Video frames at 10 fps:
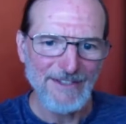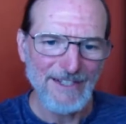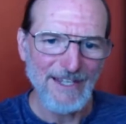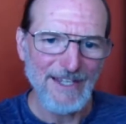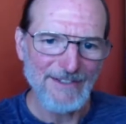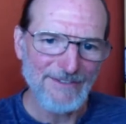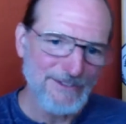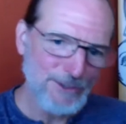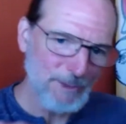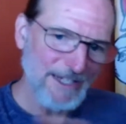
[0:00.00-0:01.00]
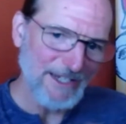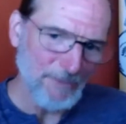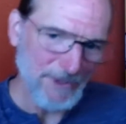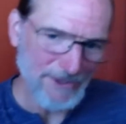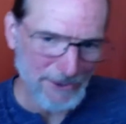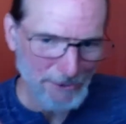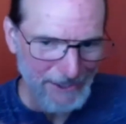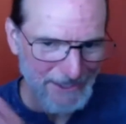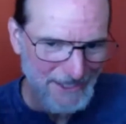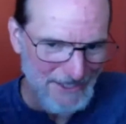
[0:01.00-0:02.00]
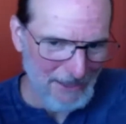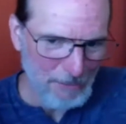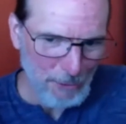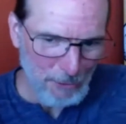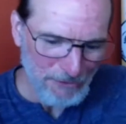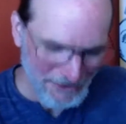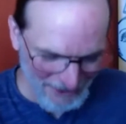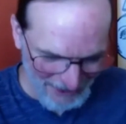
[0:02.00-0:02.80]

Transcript: and swaying with the trees as they move, you know,